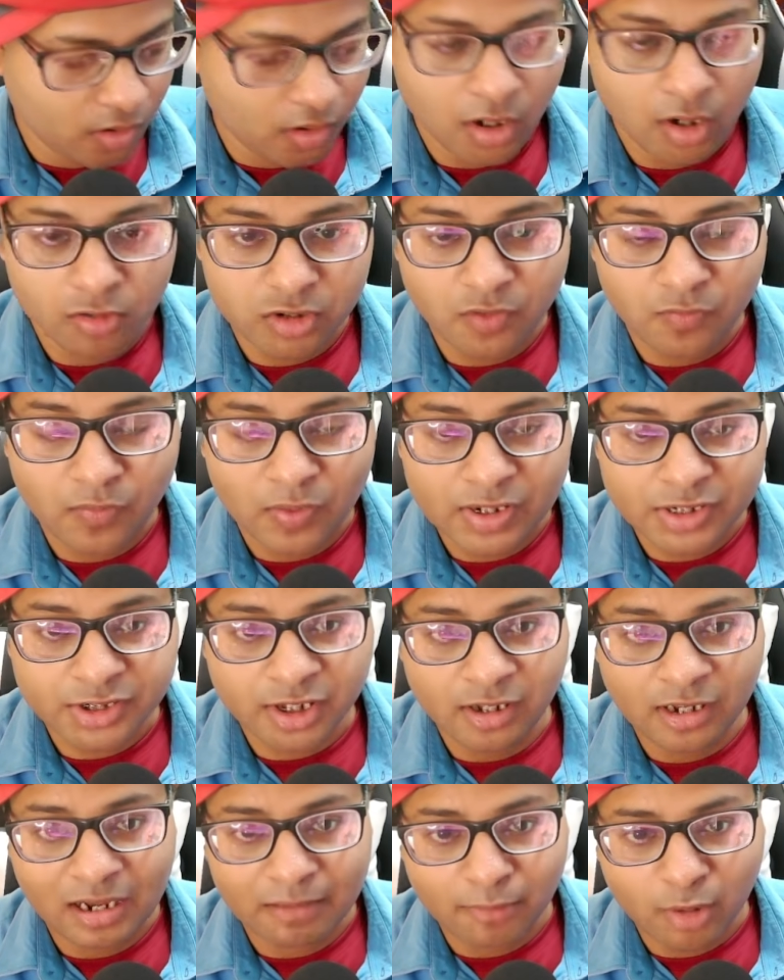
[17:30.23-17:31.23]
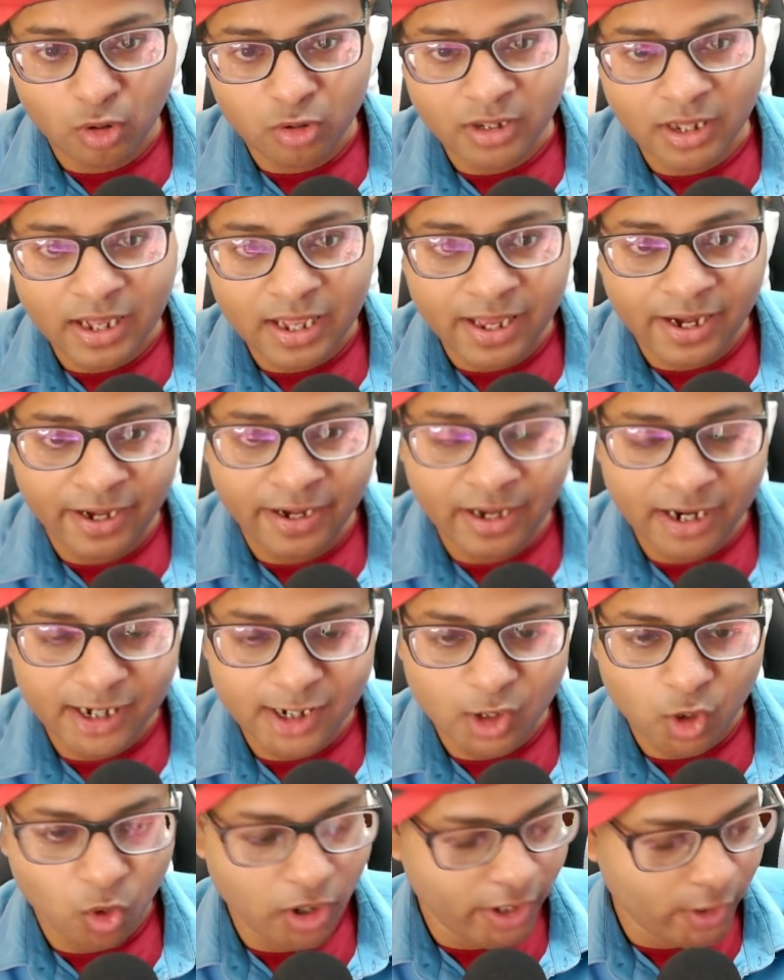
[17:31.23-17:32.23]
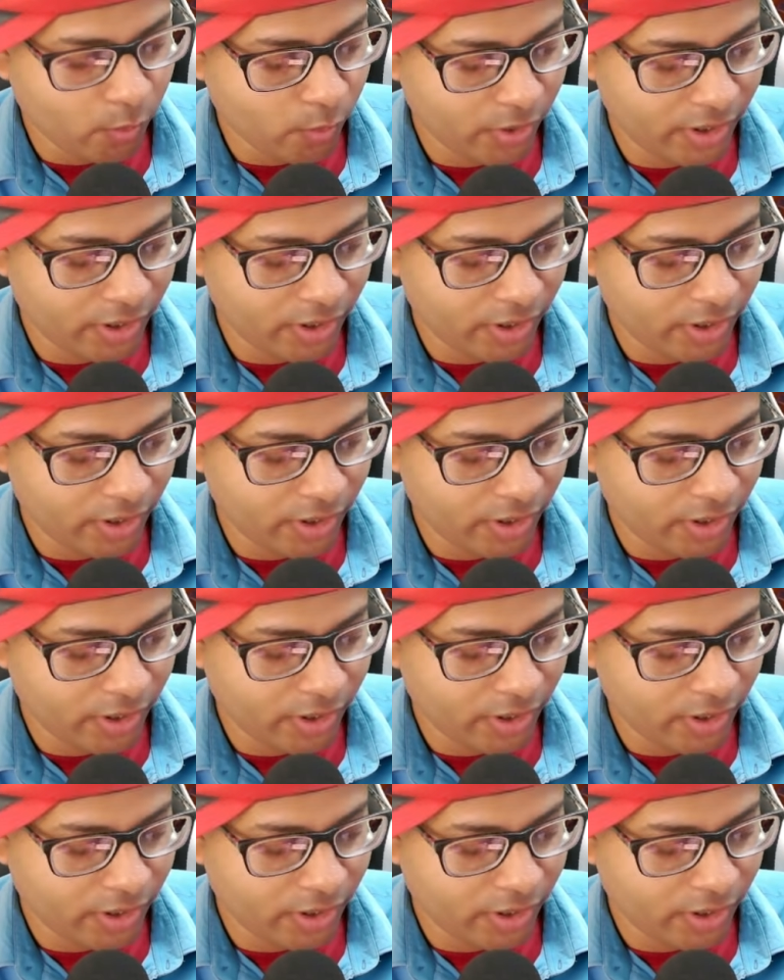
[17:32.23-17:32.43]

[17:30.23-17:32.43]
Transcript: Now the first skill about the arena, I told you